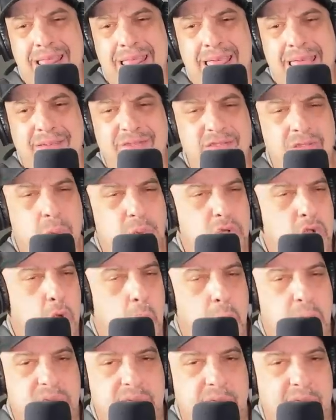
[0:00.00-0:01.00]
everything was
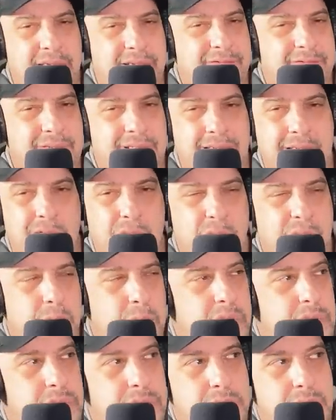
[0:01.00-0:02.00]
copacetic for like three
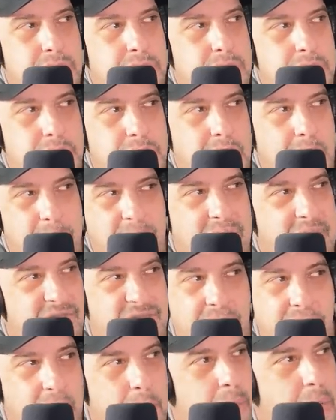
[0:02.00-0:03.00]
months. I mean, it
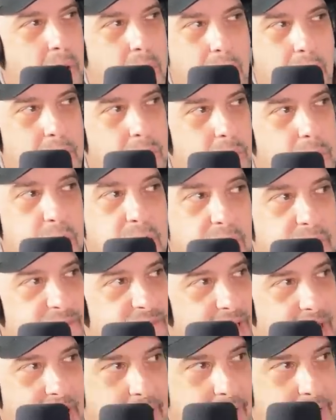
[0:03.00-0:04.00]
fell apart real
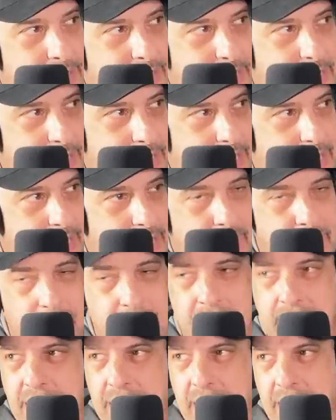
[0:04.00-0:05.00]
fast.
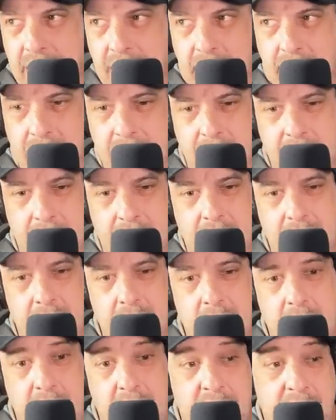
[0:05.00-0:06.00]
Uh,
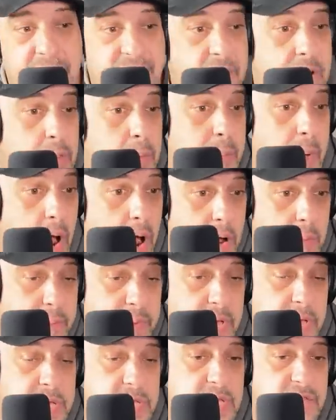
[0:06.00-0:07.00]
and it fell apart
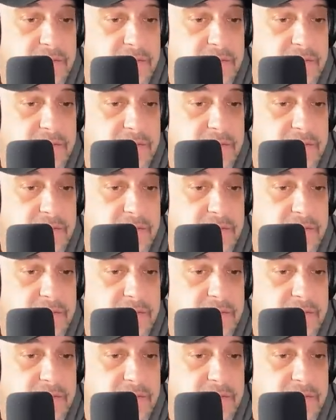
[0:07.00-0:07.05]
because